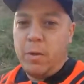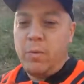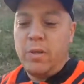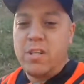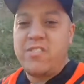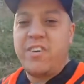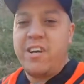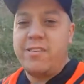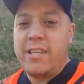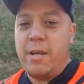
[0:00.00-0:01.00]
We got as
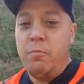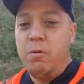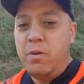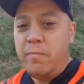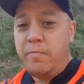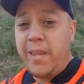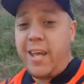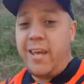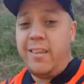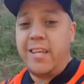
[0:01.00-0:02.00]
far as Emerald
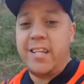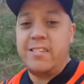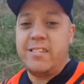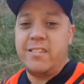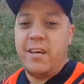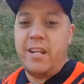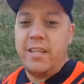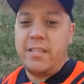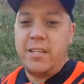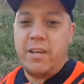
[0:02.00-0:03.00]
and the kids decided
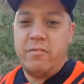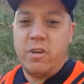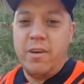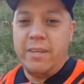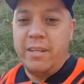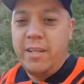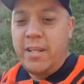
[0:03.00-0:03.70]
that's enough driving.